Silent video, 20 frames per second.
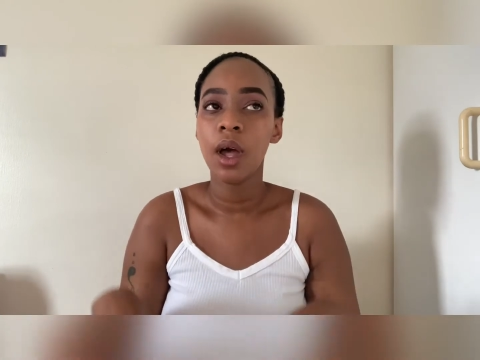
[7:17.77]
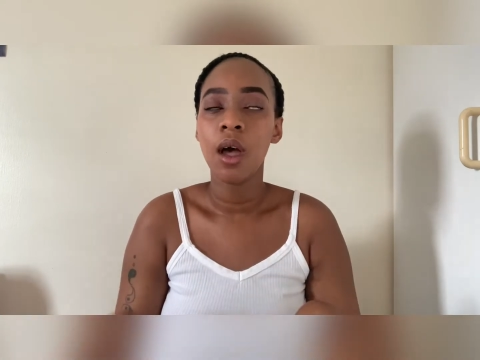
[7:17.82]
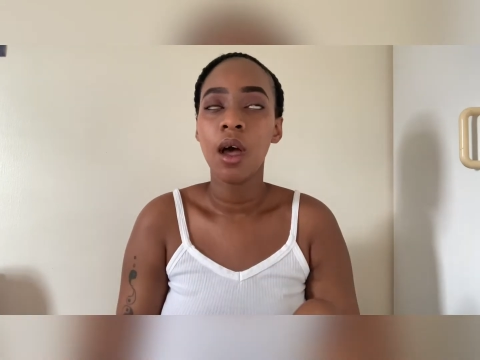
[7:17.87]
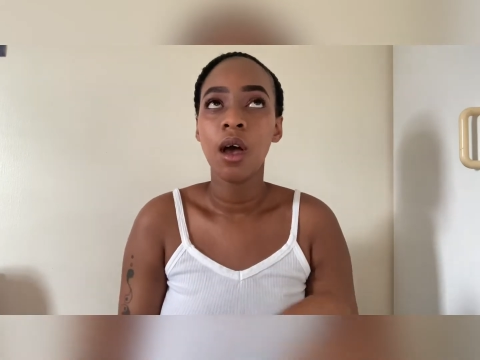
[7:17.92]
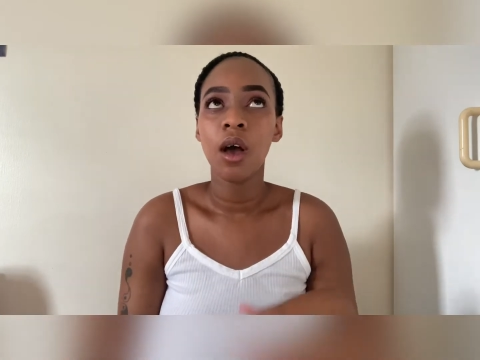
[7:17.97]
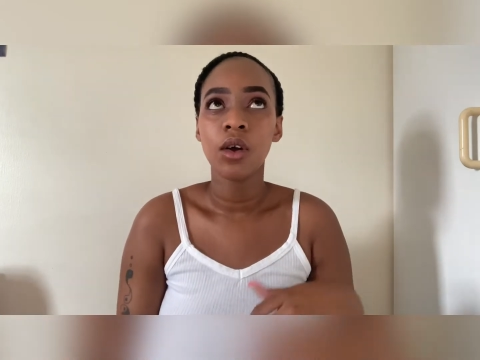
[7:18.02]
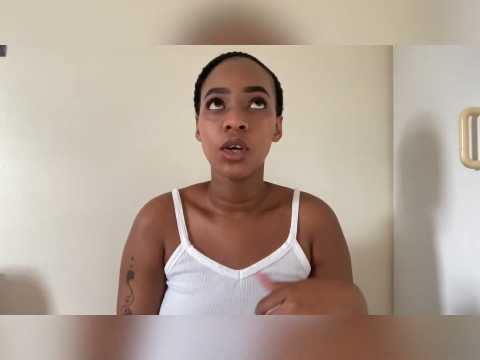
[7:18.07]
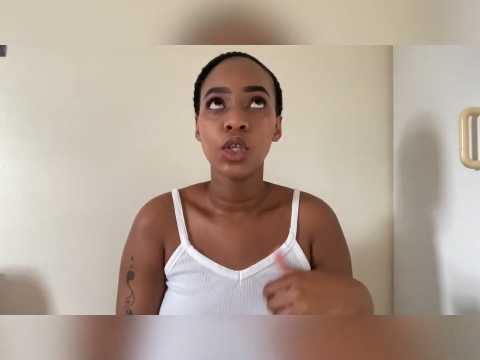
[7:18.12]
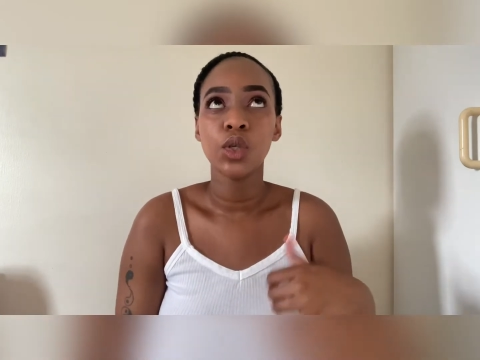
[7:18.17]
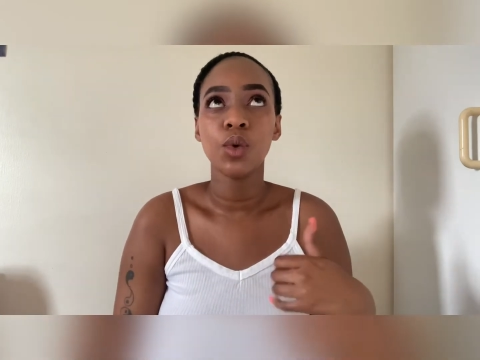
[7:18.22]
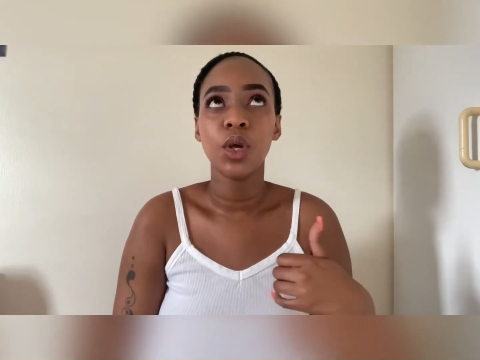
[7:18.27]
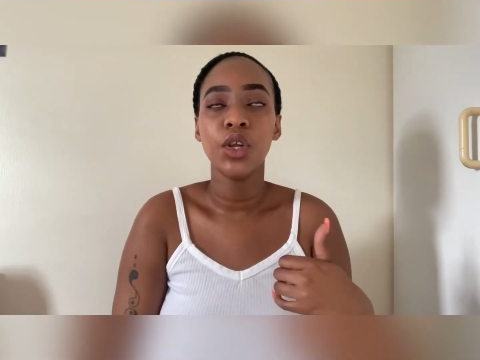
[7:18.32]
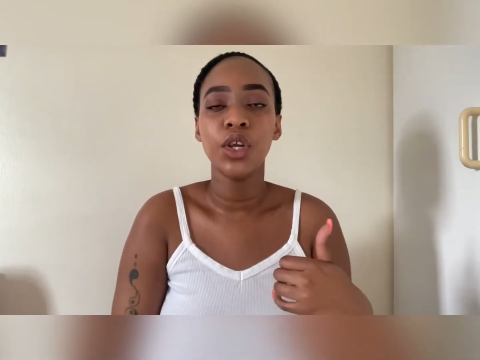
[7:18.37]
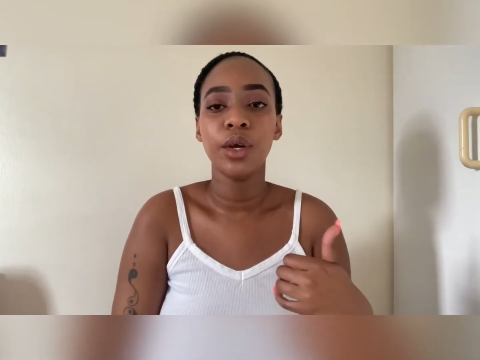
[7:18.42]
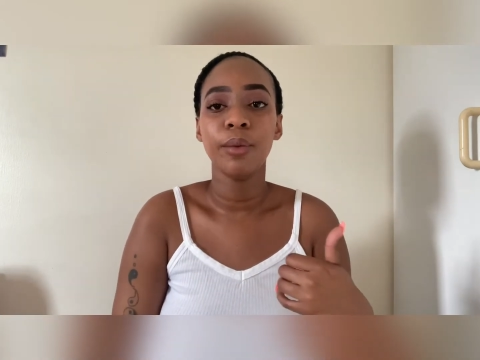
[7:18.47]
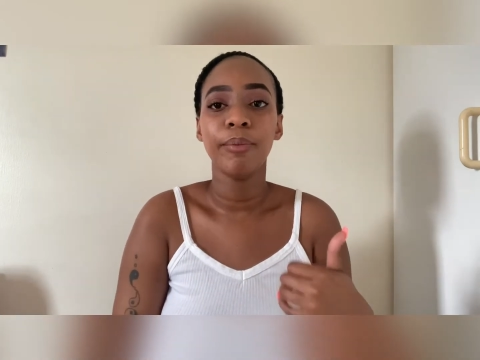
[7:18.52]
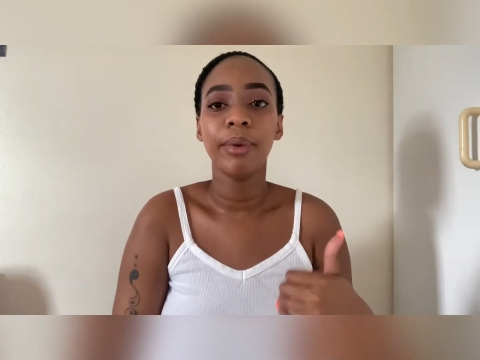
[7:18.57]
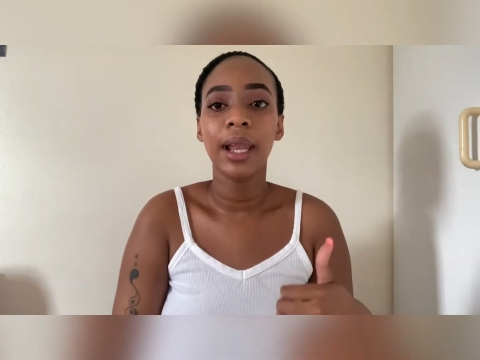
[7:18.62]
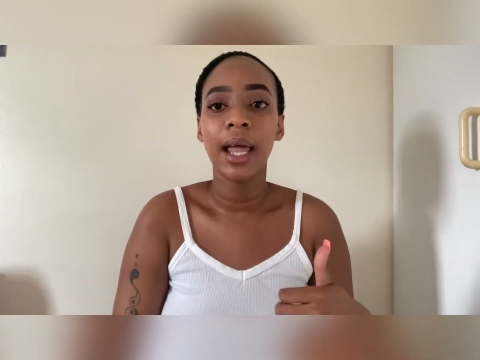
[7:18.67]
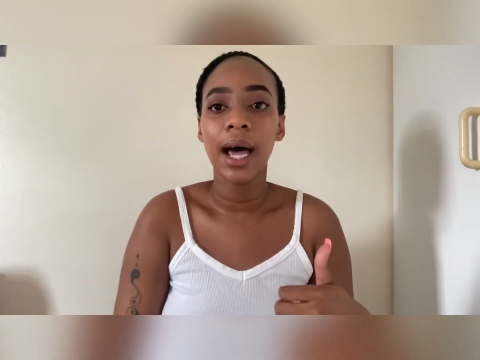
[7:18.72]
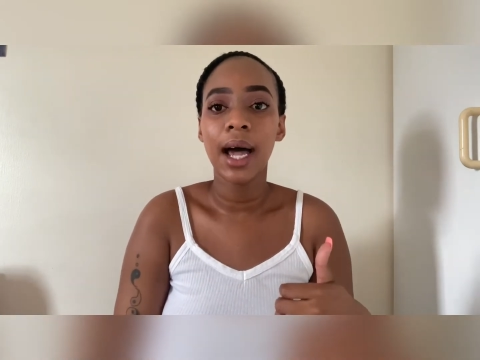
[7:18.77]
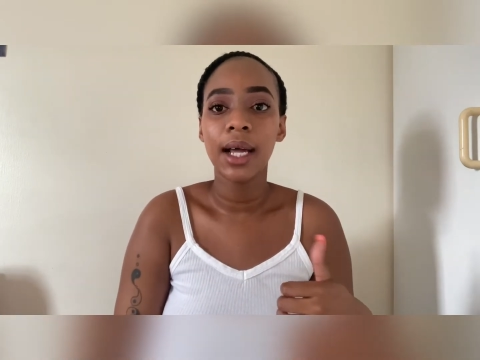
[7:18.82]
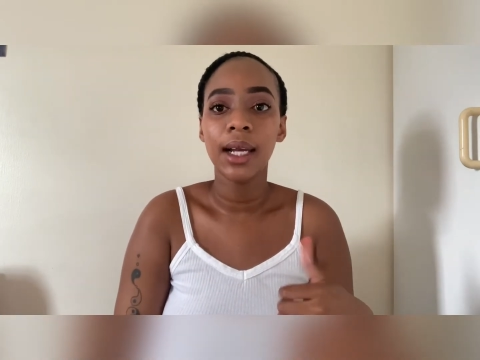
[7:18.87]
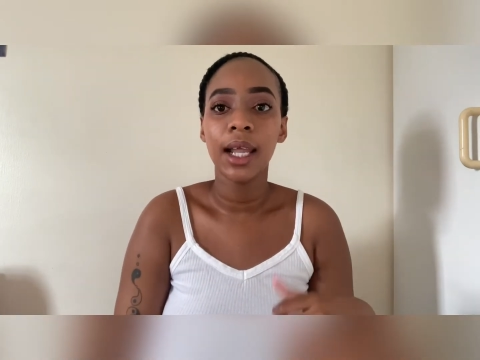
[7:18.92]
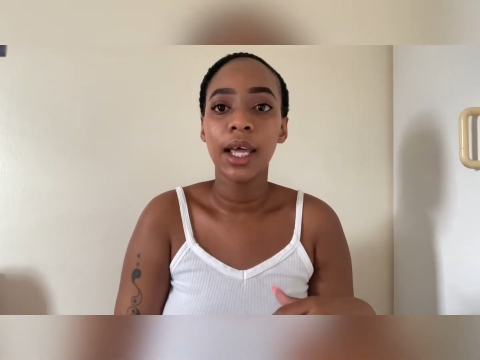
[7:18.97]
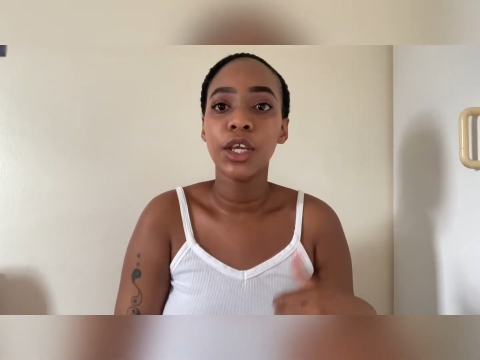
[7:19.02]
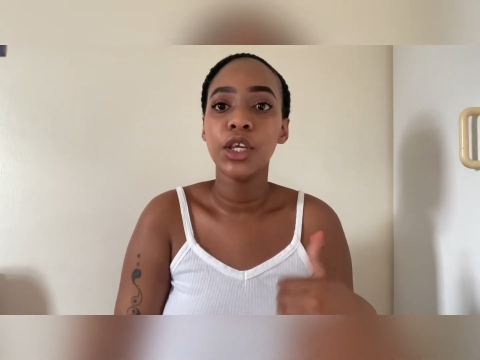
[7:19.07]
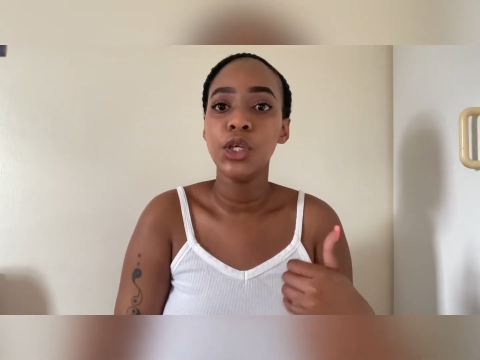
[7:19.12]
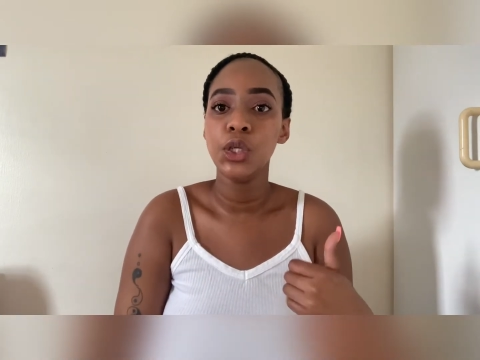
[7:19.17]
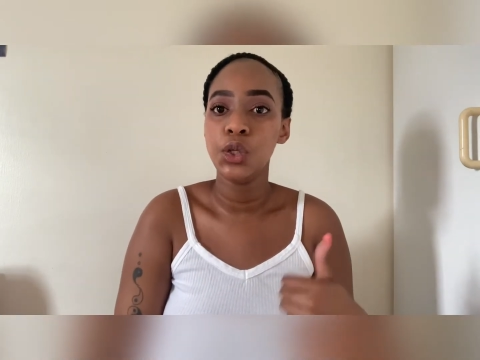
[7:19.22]
because when you apply,
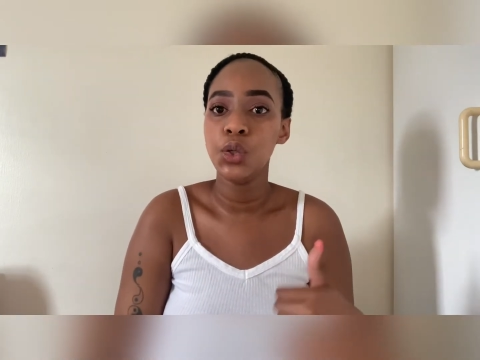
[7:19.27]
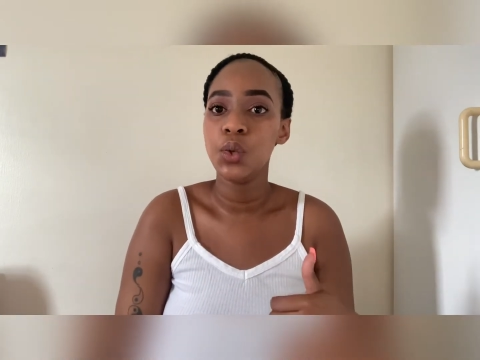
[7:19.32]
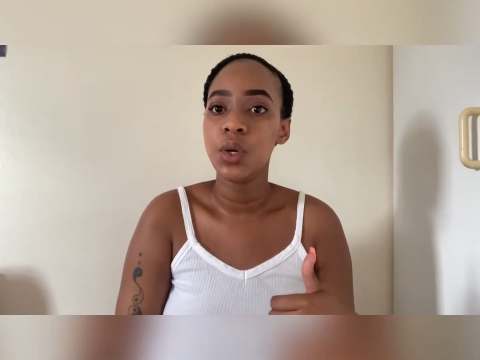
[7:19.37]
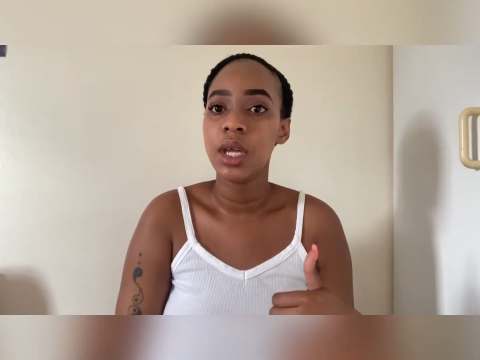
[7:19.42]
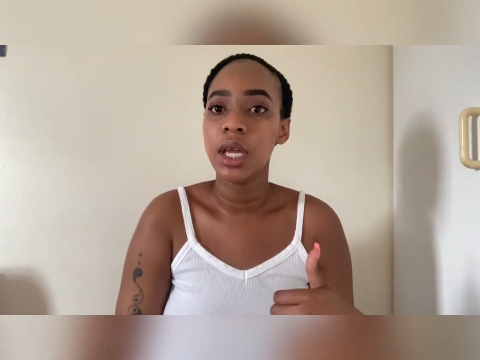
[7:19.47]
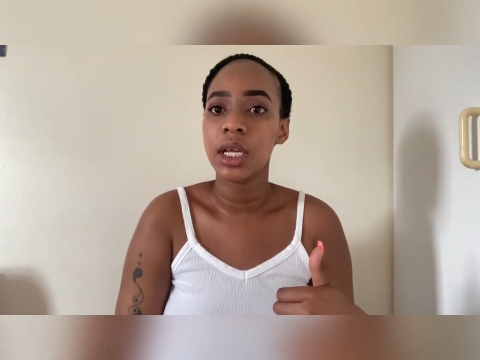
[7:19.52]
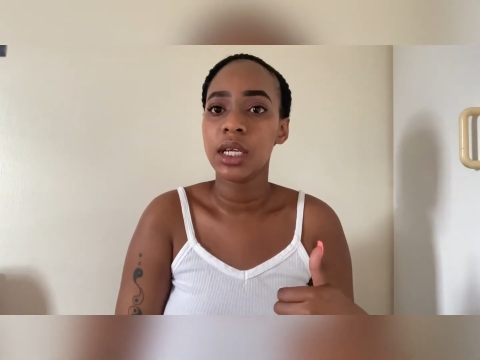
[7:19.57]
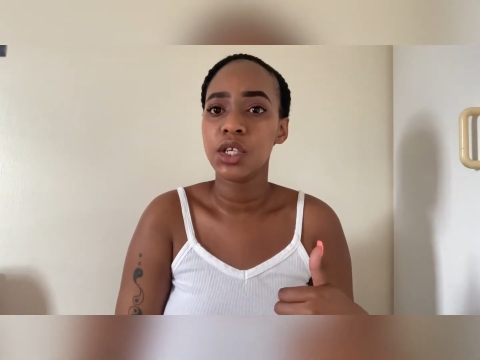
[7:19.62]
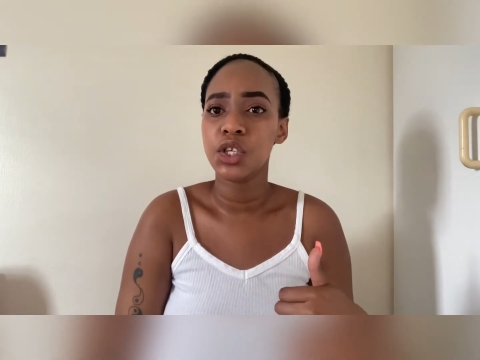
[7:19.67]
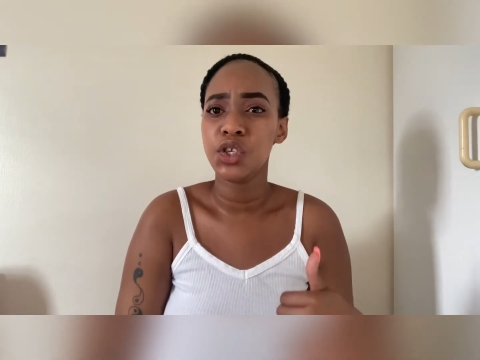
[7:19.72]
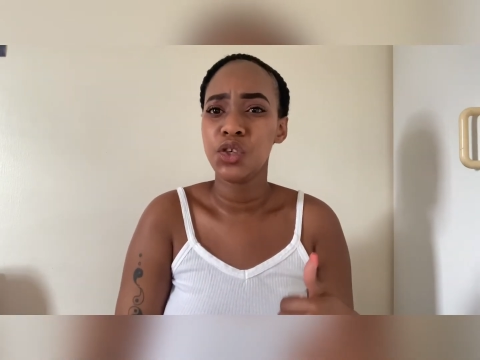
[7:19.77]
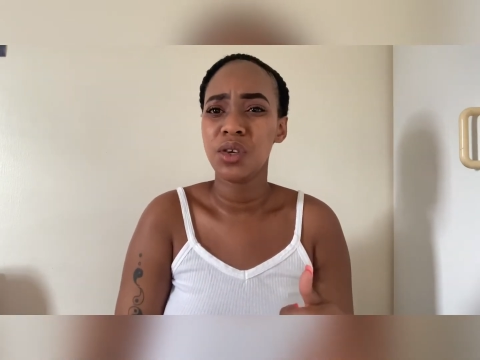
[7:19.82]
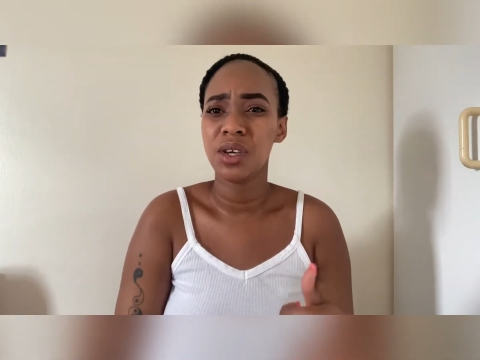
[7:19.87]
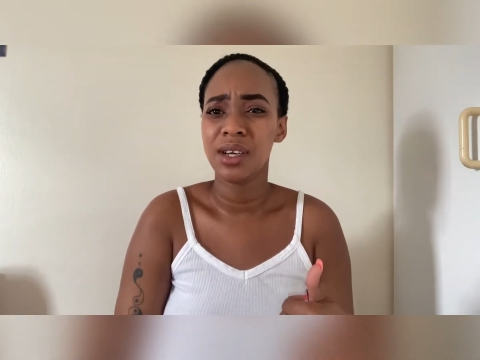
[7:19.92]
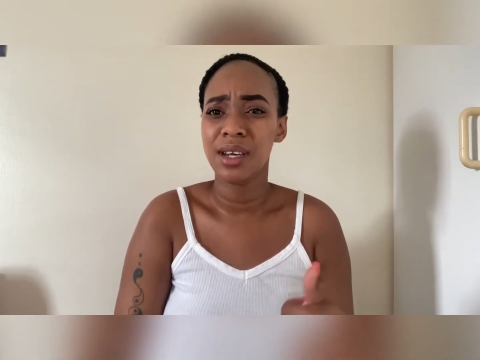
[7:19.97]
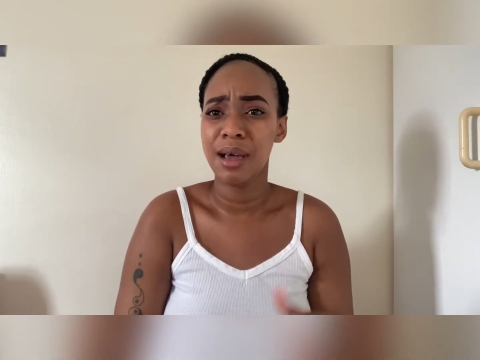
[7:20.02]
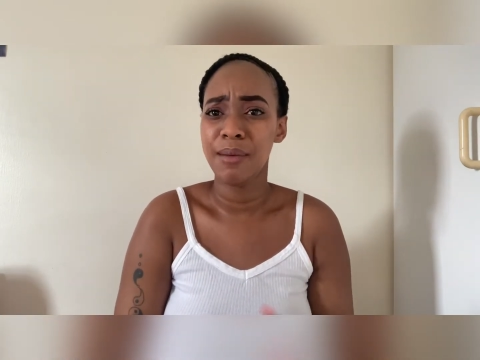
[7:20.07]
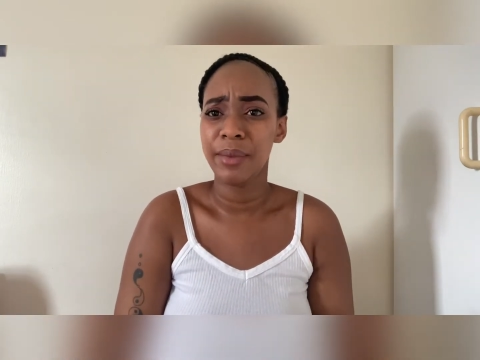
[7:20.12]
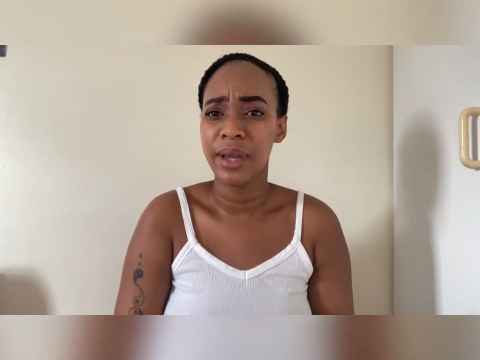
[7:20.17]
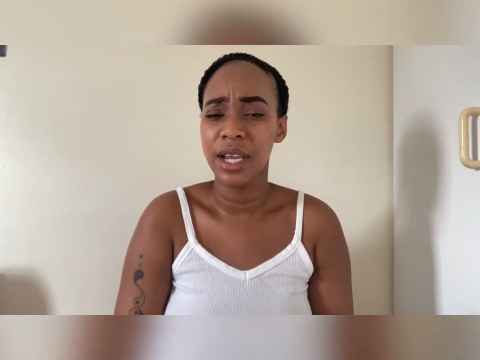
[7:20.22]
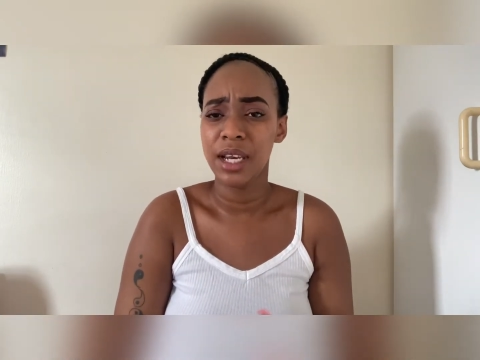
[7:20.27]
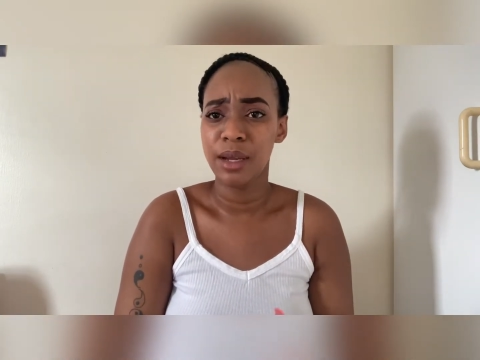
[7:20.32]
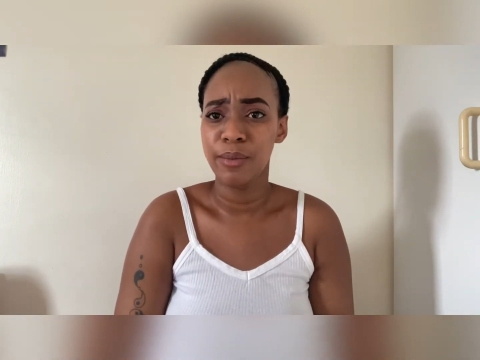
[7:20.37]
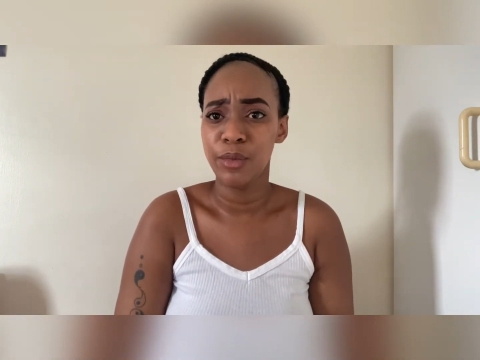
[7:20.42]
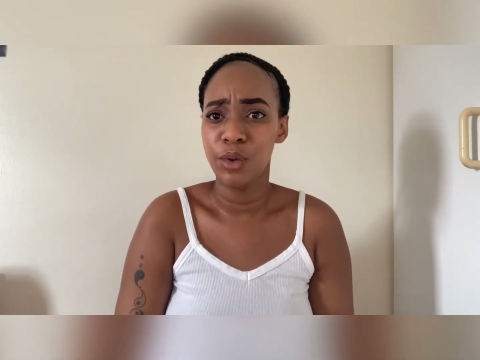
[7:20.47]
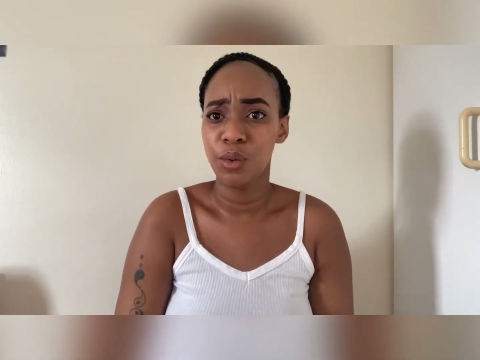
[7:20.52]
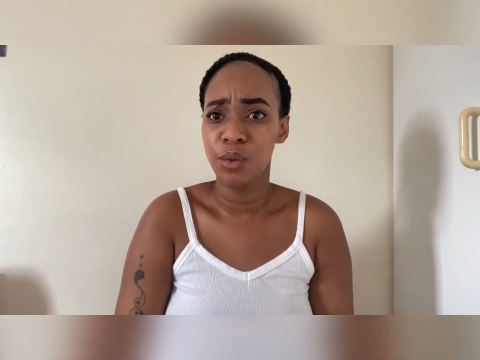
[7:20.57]
like you do get a student number NMU.